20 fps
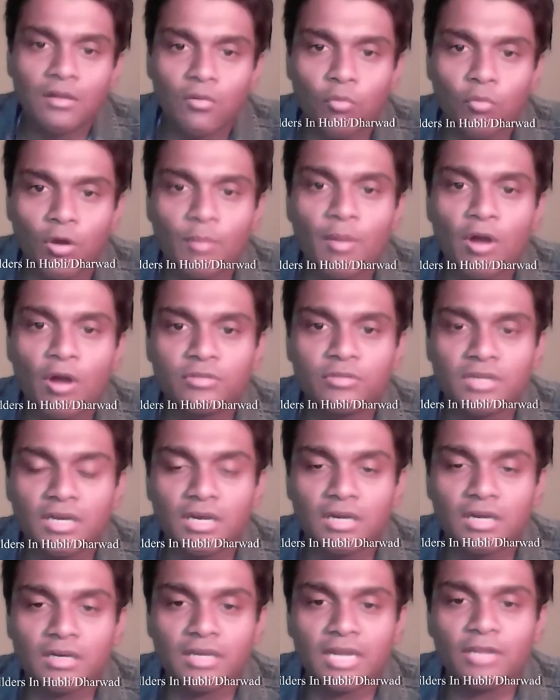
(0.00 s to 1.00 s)
what
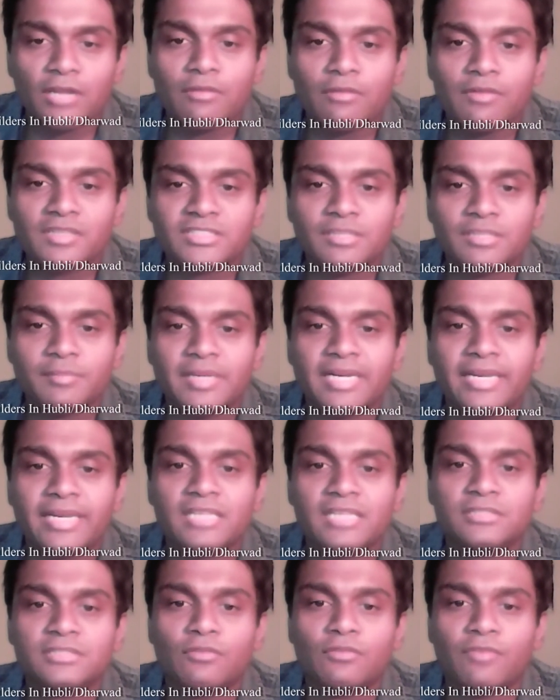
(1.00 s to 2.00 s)
about, can you give us some
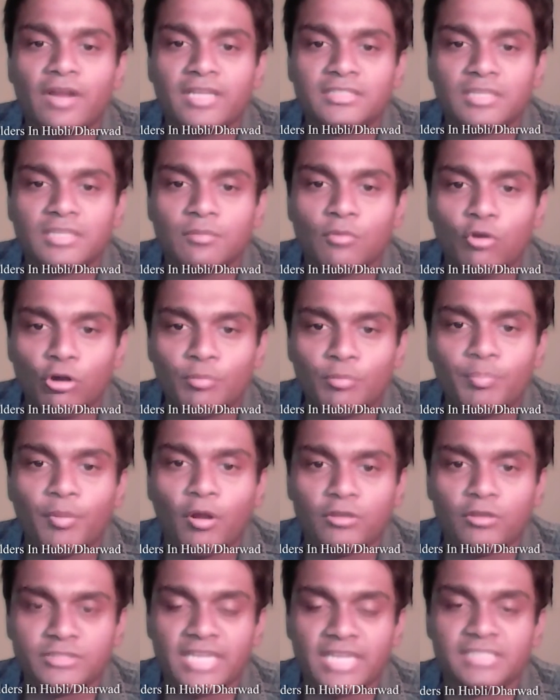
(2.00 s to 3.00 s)
details of like some good
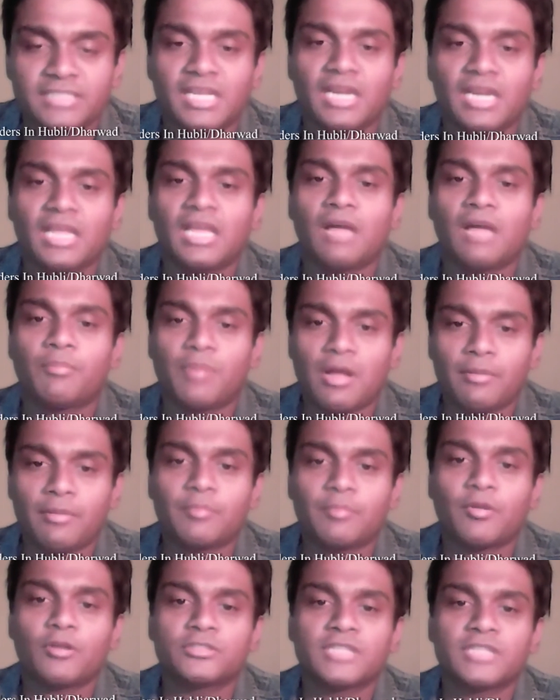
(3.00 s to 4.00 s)
projects, any upcoming
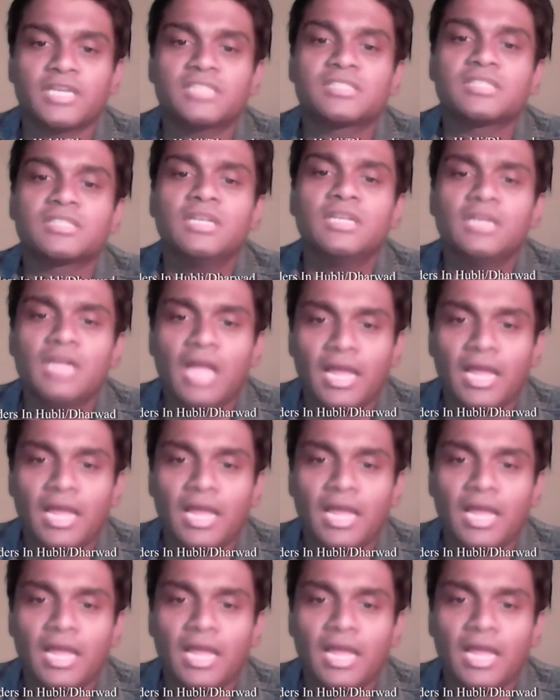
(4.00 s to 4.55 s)
projects,